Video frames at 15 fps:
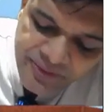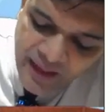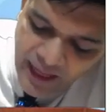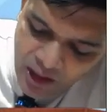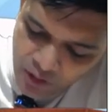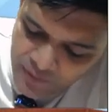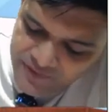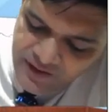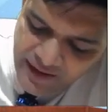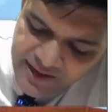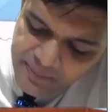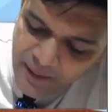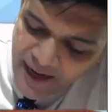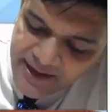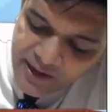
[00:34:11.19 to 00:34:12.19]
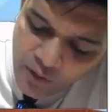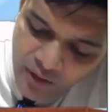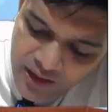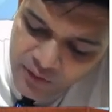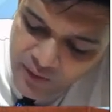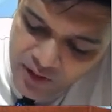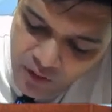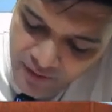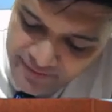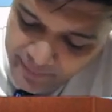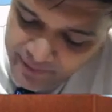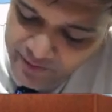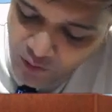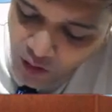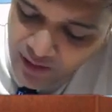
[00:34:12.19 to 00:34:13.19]
Along with strategic planning, okay, one
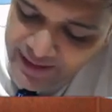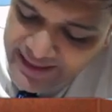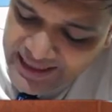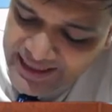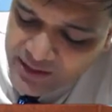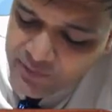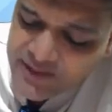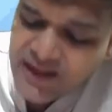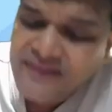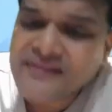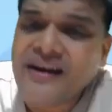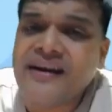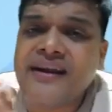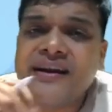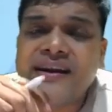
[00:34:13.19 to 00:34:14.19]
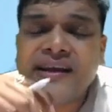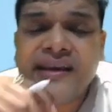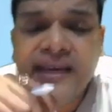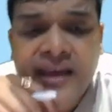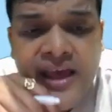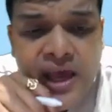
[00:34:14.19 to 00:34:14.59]
concept is called dealing with uncertainty.